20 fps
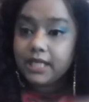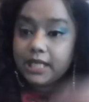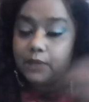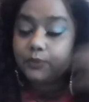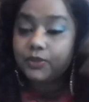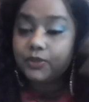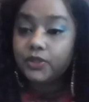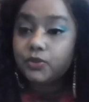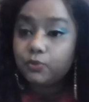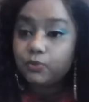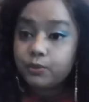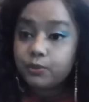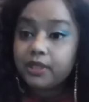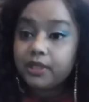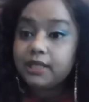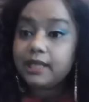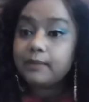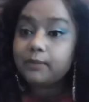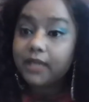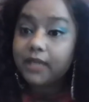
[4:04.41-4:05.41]
It was this
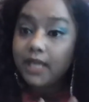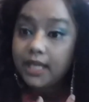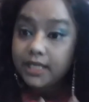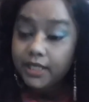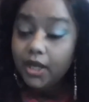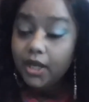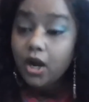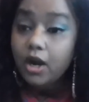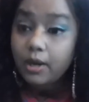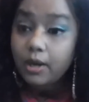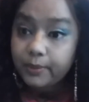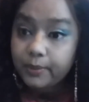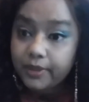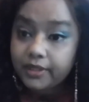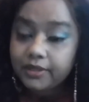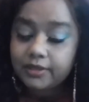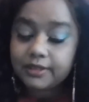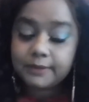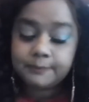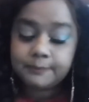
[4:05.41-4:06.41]
woman named Katie
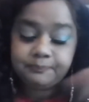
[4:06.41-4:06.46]
Harbath